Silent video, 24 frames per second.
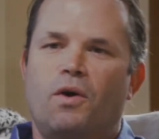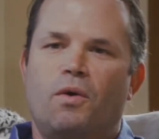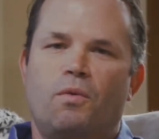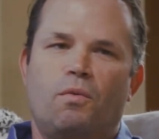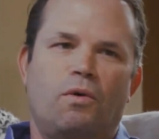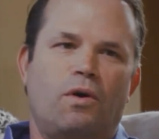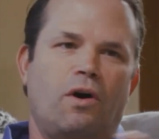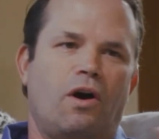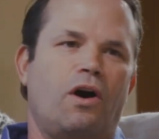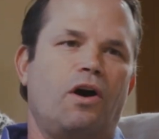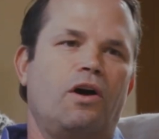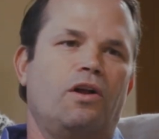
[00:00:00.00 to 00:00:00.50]

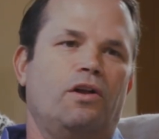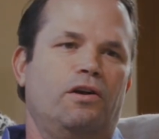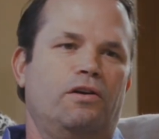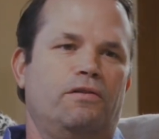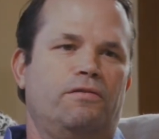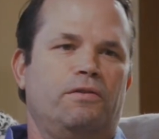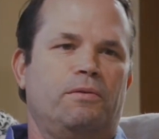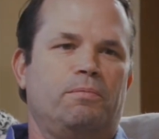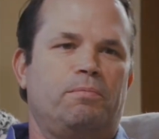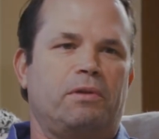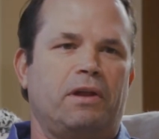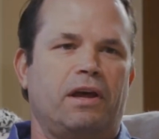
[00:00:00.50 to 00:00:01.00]
we're all
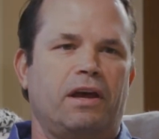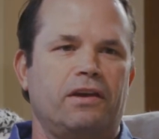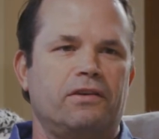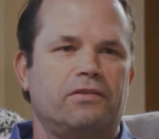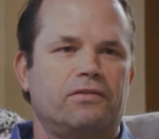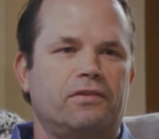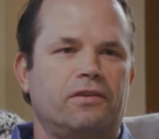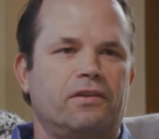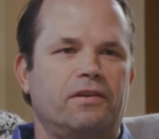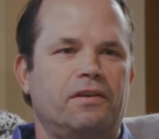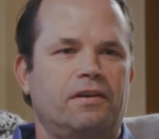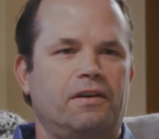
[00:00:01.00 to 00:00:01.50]
over the
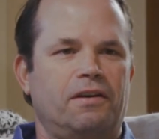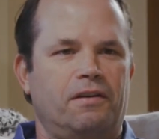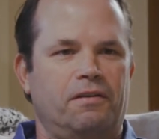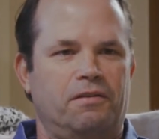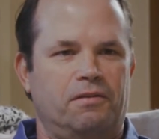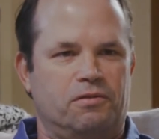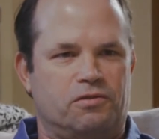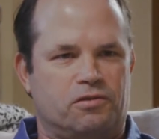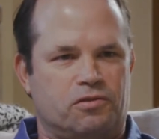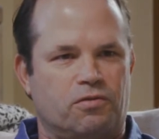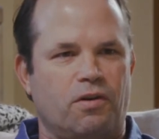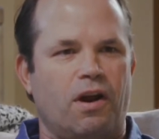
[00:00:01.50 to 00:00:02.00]
place
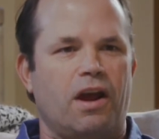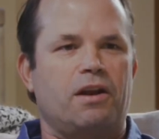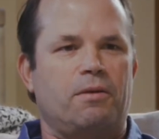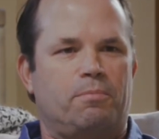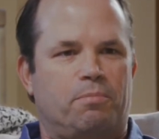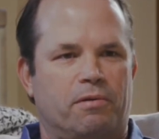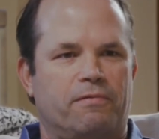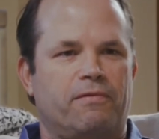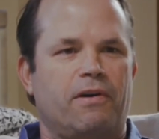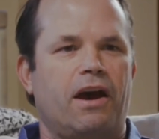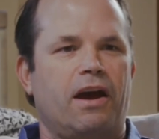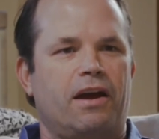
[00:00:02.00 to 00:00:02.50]
trying to
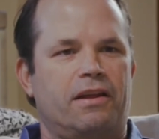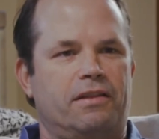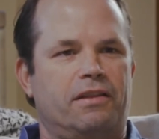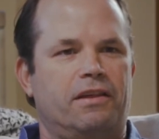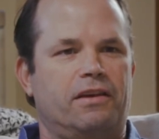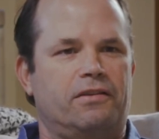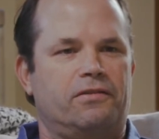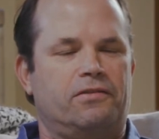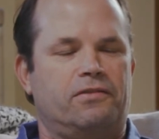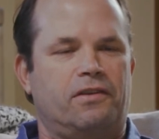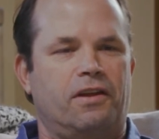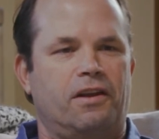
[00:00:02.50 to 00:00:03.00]
provide
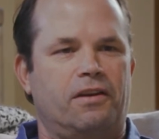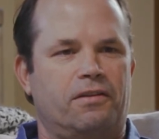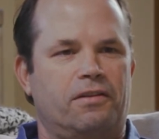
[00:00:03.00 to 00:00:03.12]
this